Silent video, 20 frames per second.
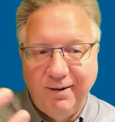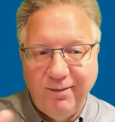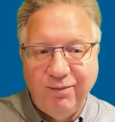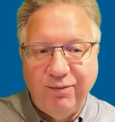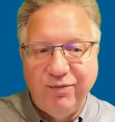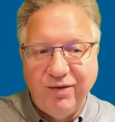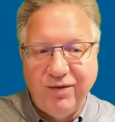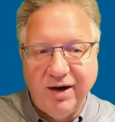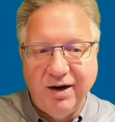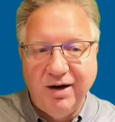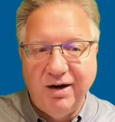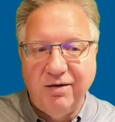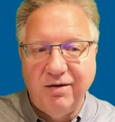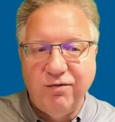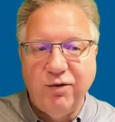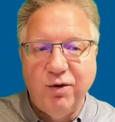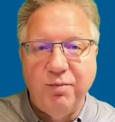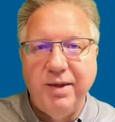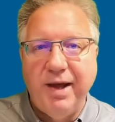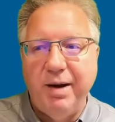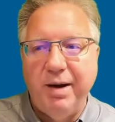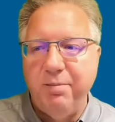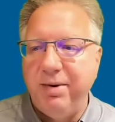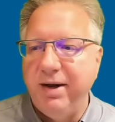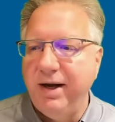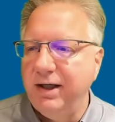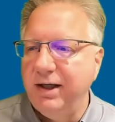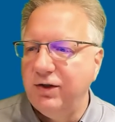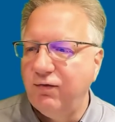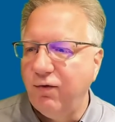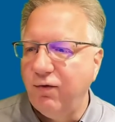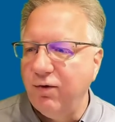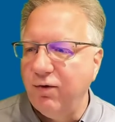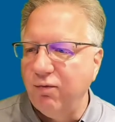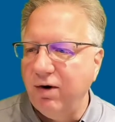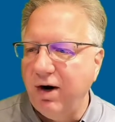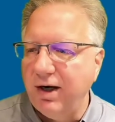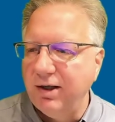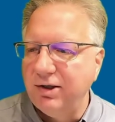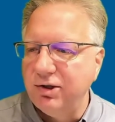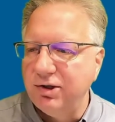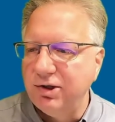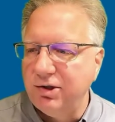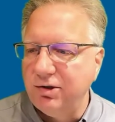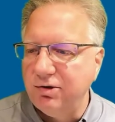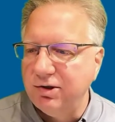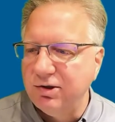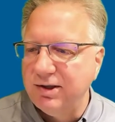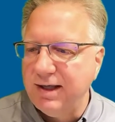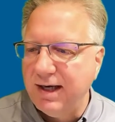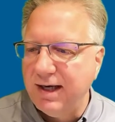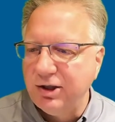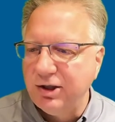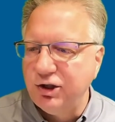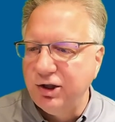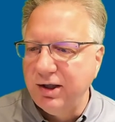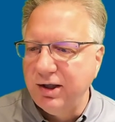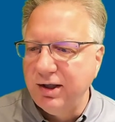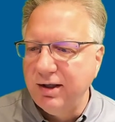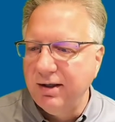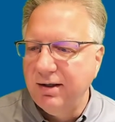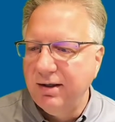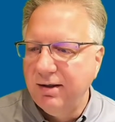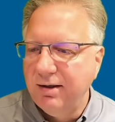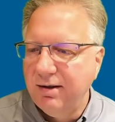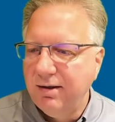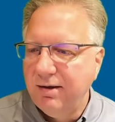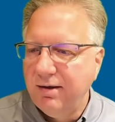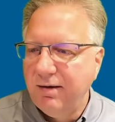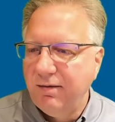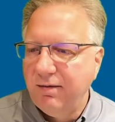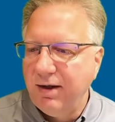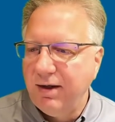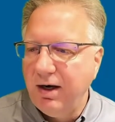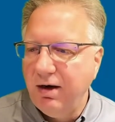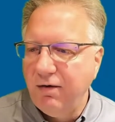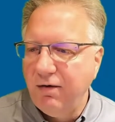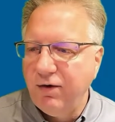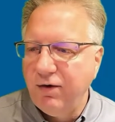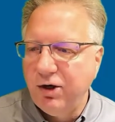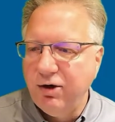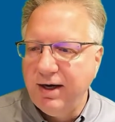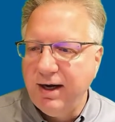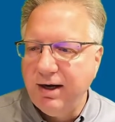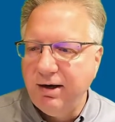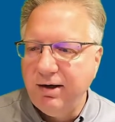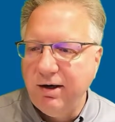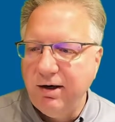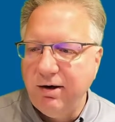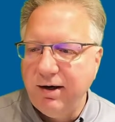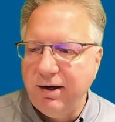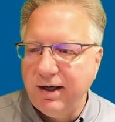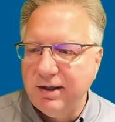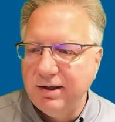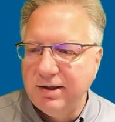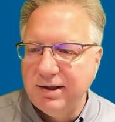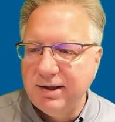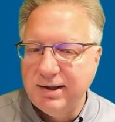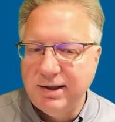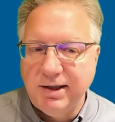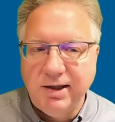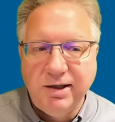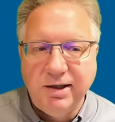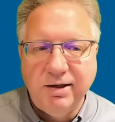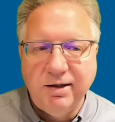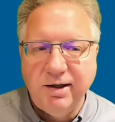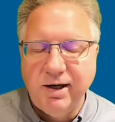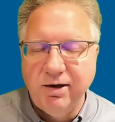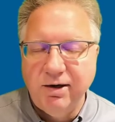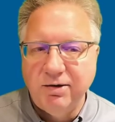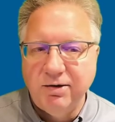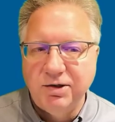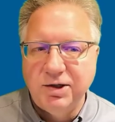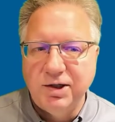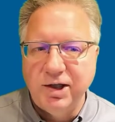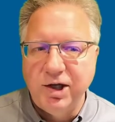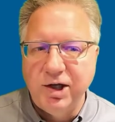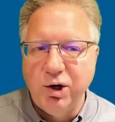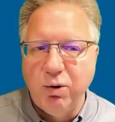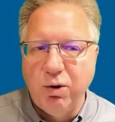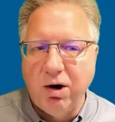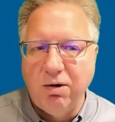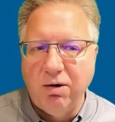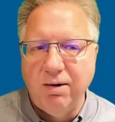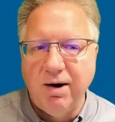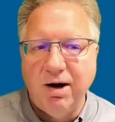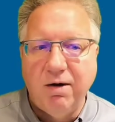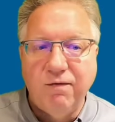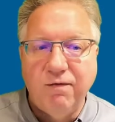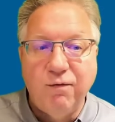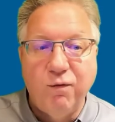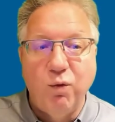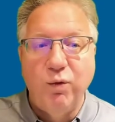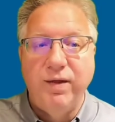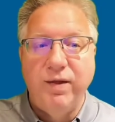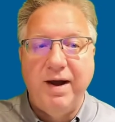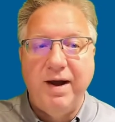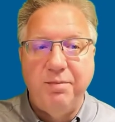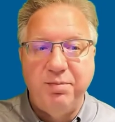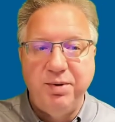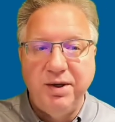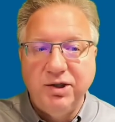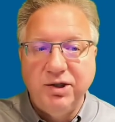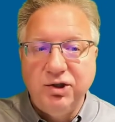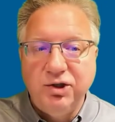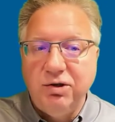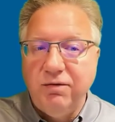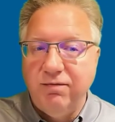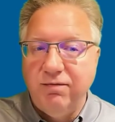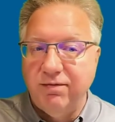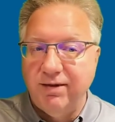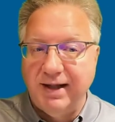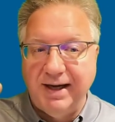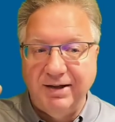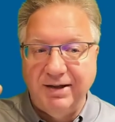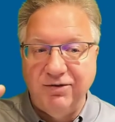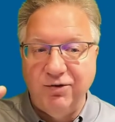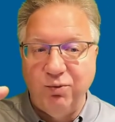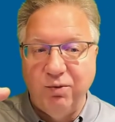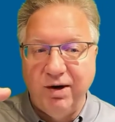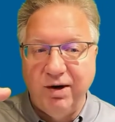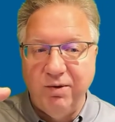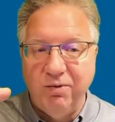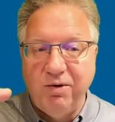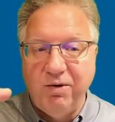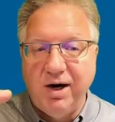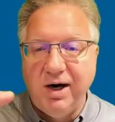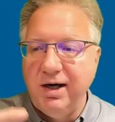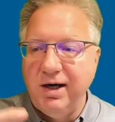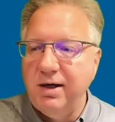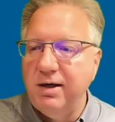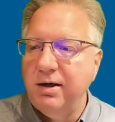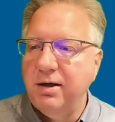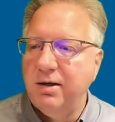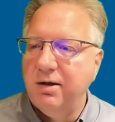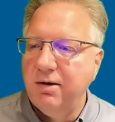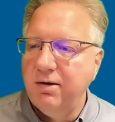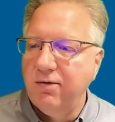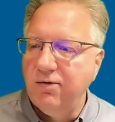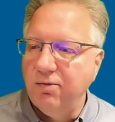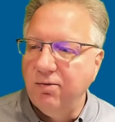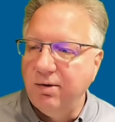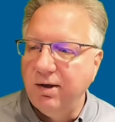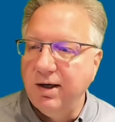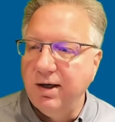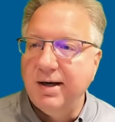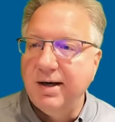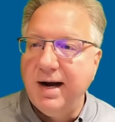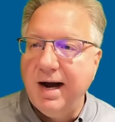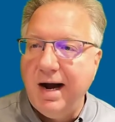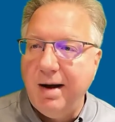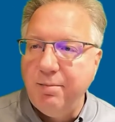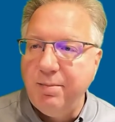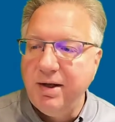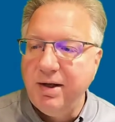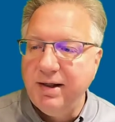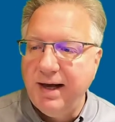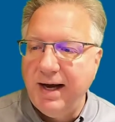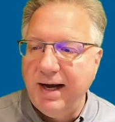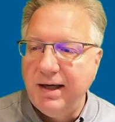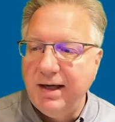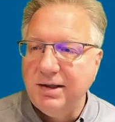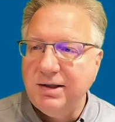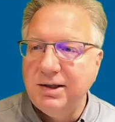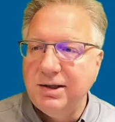from that page for the Rochester section. You know, if you go down here, you can see here's the URL for that picture. That's what I want. So I'm going to copy that.